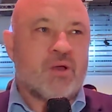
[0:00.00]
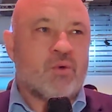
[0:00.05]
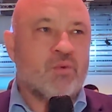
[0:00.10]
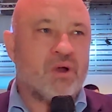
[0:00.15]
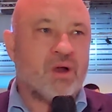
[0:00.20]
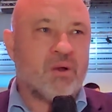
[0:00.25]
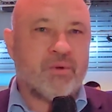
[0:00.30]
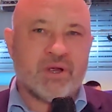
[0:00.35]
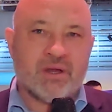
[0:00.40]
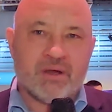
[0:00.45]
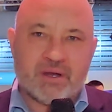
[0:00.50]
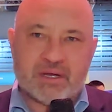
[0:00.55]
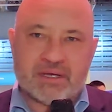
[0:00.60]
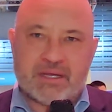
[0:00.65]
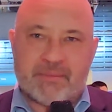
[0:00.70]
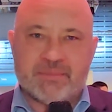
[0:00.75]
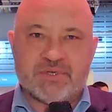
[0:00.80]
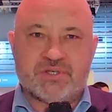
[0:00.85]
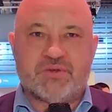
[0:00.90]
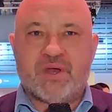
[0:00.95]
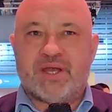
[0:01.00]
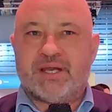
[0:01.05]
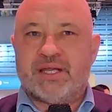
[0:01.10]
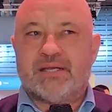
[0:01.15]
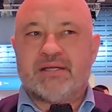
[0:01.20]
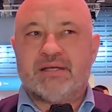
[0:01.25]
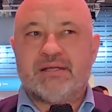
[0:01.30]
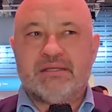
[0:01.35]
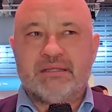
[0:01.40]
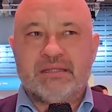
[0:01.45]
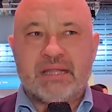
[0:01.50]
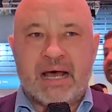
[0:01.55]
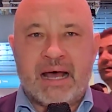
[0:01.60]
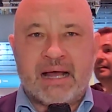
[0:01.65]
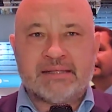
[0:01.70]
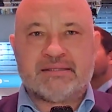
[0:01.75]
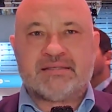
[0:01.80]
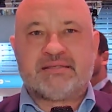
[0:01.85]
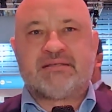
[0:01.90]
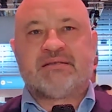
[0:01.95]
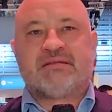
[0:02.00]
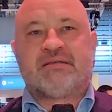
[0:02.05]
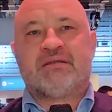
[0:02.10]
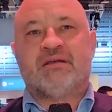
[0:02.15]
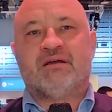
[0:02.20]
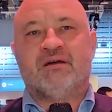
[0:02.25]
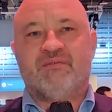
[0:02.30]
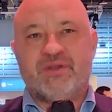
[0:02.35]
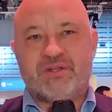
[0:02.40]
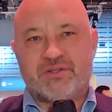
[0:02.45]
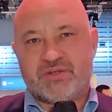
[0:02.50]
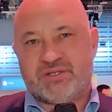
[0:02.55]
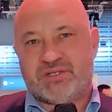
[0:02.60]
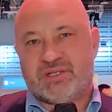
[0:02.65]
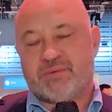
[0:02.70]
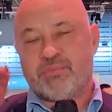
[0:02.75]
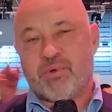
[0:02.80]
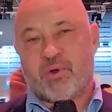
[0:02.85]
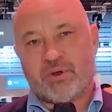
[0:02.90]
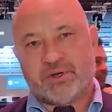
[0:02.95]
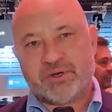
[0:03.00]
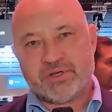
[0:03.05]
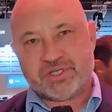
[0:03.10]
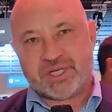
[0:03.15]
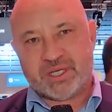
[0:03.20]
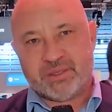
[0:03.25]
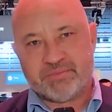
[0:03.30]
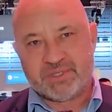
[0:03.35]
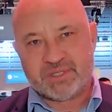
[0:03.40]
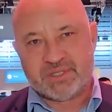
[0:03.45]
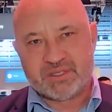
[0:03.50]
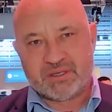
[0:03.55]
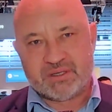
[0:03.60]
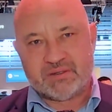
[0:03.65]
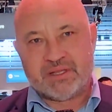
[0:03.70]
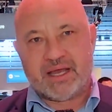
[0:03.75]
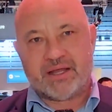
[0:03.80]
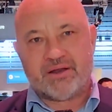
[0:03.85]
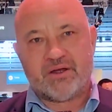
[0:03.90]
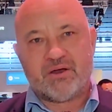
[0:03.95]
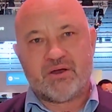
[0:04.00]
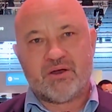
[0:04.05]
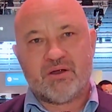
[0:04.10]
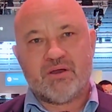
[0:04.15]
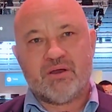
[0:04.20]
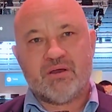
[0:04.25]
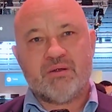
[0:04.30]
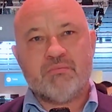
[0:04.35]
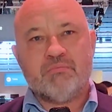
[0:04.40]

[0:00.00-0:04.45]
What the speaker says: where we're demonstrating lots of interesting partnerships that are